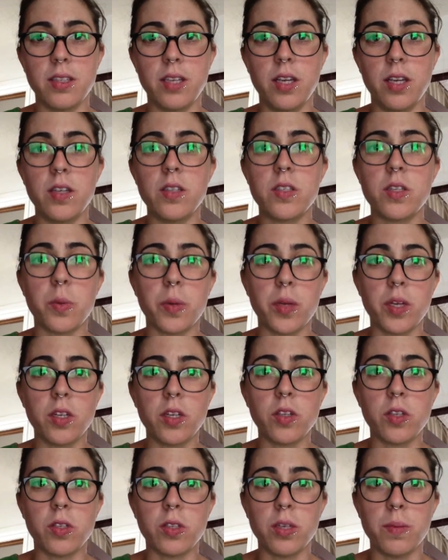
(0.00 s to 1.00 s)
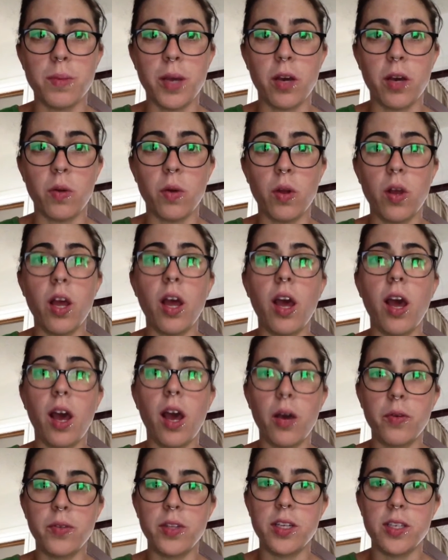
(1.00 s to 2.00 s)
So we're going to learn about how
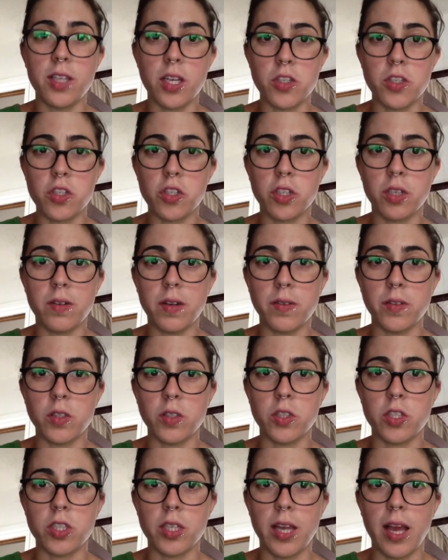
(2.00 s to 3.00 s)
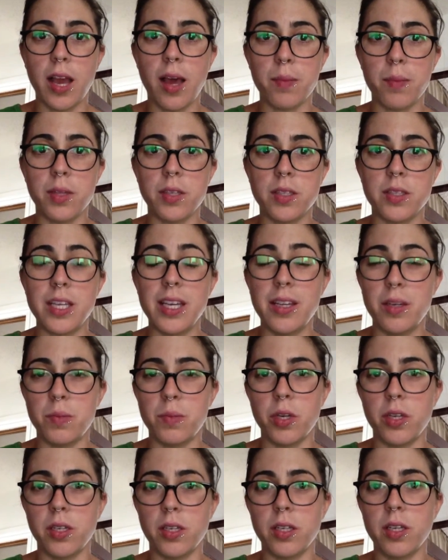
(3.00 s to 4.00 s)
the Industrial Revolution happened in
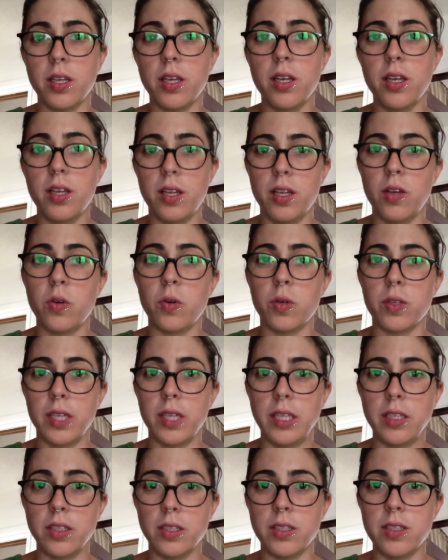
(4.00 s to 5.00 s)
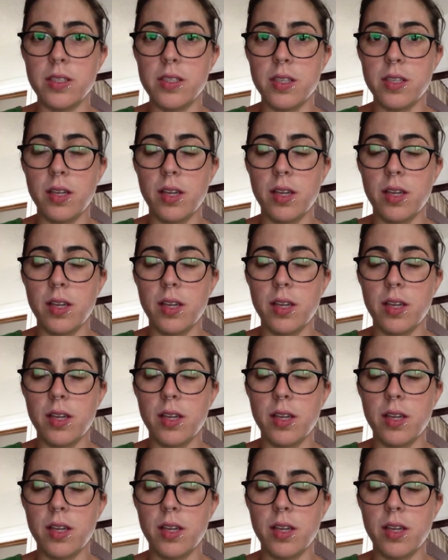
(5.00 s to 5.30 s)
Britain or England,